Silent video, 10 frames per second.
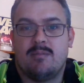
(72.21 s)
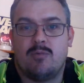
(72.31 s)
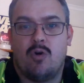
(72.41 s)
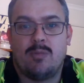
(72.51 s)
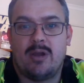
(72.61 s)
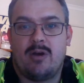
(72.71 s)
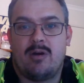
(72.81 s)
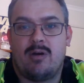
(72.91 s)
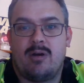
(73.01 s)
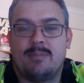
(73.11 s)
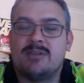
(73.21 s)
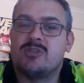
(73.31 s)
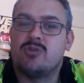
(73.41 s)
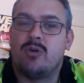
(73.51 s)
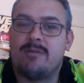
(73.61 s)
normally I'm
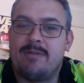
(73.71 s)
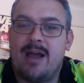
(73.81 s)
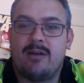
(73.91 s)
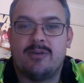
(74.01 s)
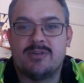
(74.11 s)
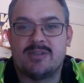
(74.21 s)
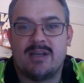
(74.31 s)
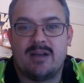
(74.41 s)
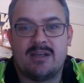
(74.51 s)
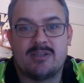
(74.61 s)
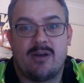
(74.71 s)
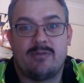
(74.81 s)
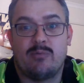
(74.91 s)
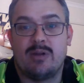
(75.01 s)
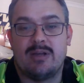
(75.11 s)
installing value ceilings
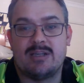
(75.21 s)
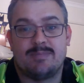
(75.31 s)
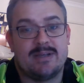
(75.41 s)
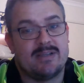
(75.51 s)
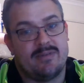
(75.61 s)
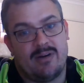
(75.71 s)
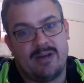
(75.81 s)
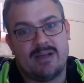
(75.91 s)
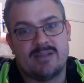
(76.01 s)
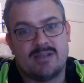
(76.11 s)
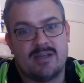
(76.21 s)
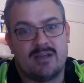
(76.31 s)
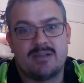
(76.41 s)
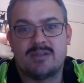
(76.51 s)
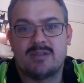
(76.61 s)
over really expensive high-end
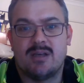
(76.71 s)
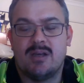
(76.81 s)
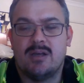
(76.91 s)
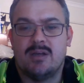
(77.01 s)
ceilings.